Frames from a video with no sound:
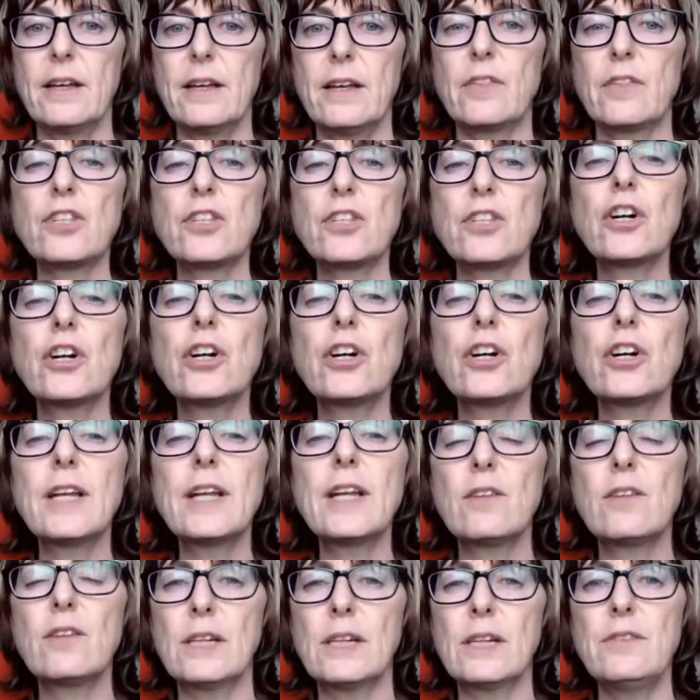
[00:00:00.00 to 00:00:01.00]
the turning
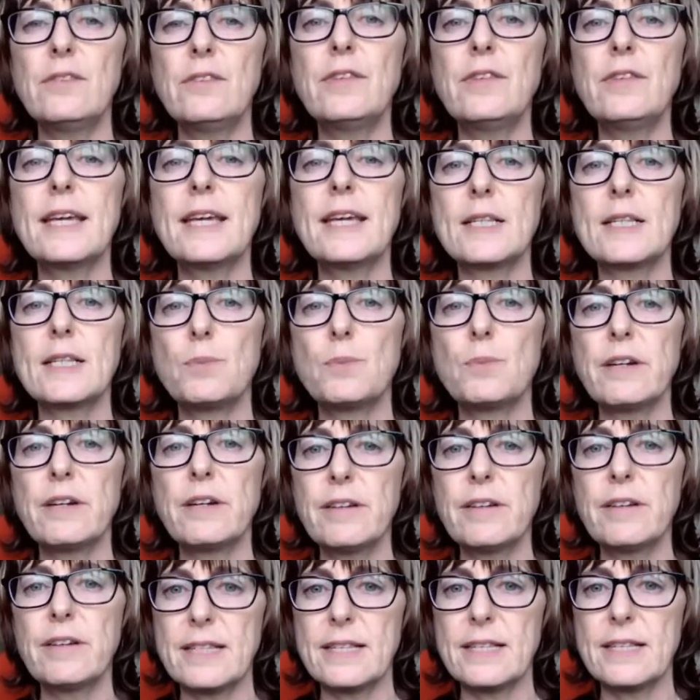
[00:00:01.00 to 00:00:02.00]
of living
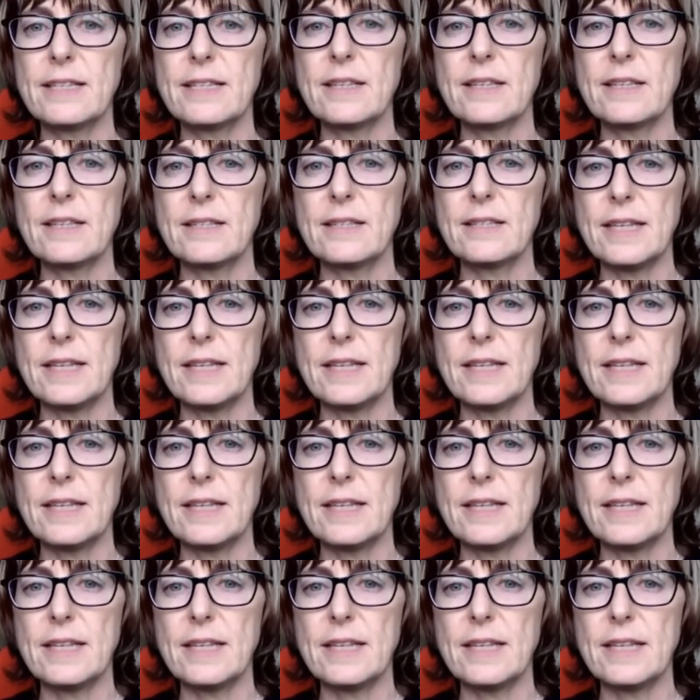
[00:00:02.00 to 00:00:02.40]
experiences